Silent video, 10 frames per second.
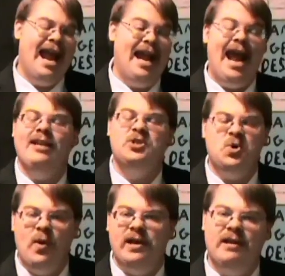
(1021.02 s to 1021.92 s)
an
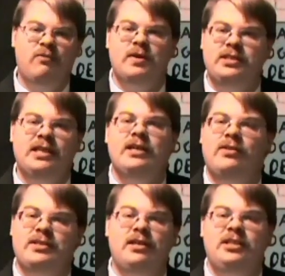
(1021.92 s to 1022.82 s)
antiquated and
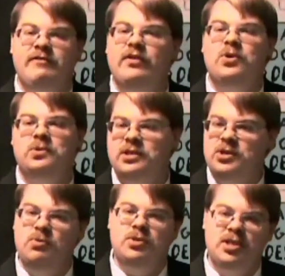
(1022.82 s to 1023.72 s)
ridiculous and difficult to
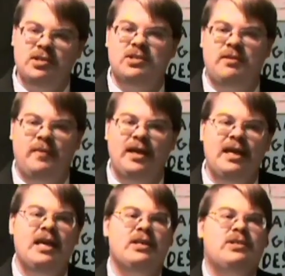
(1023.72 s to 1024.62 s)
use system.
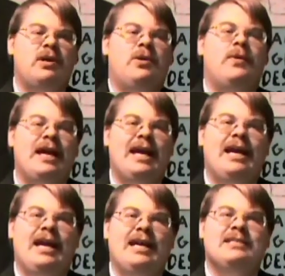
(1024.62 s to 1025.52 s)
So
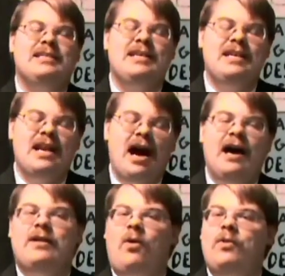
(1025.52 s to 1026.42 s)
it's not
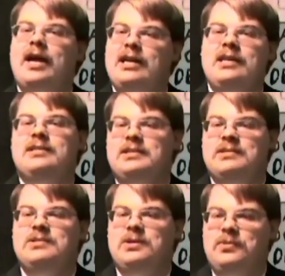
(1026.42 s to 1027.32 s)
all that easy to
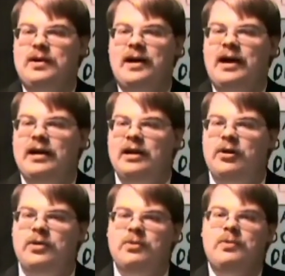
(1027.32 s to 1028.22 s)

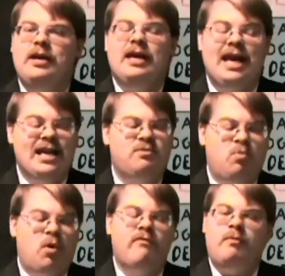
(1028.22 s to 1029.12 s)
do. It's
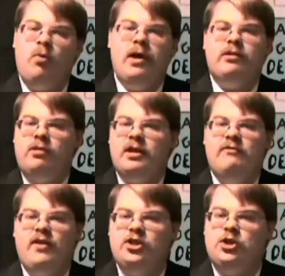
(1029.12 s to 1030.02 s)
more of a point and click
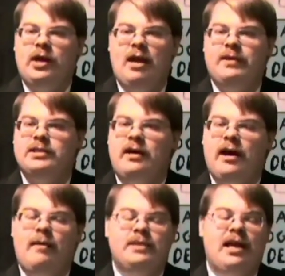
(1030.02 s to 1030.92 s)
adventure game at
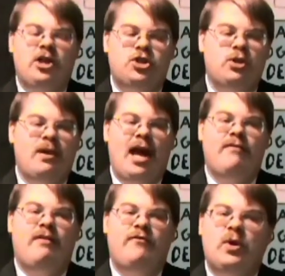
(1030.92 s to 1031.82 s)
times, and you should have
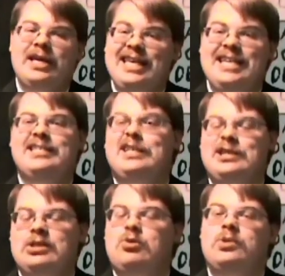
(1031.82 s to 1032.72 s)
a very easy to
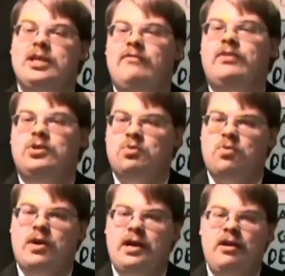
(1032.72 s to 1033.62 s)
use
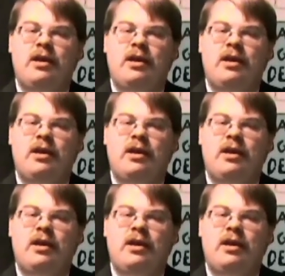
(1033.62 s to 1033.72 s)
inventory,